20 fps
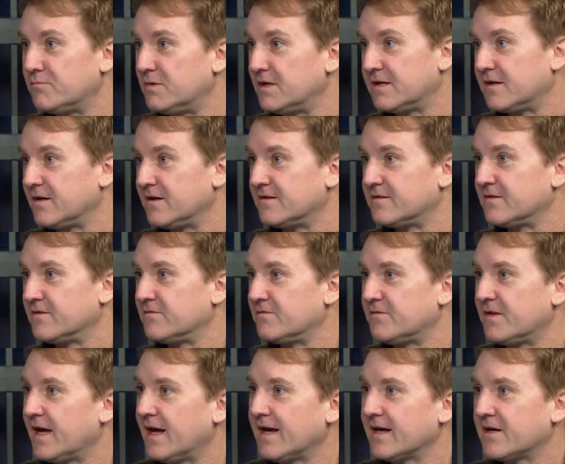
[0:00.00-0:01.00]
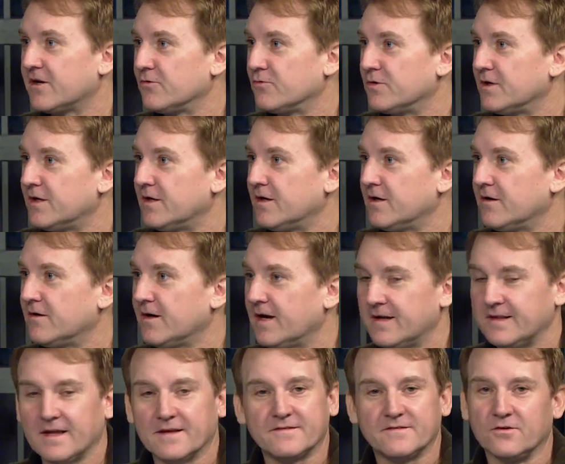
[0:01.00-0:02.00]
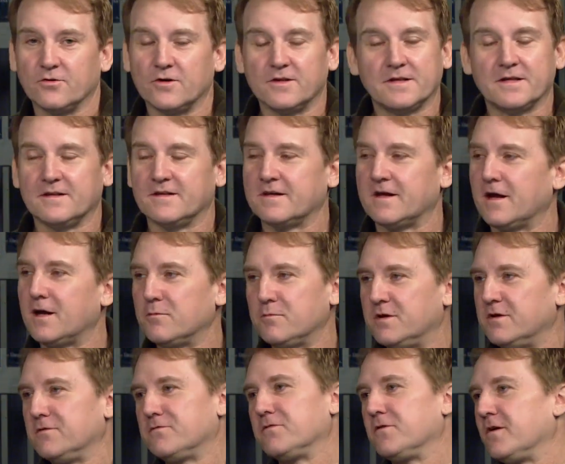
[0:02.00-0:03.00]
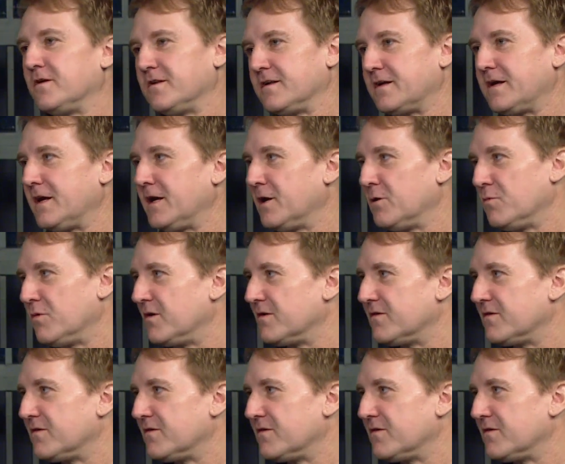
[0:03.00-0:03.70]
because of that career, yeah. and that's the only thing that got me in front of the camera.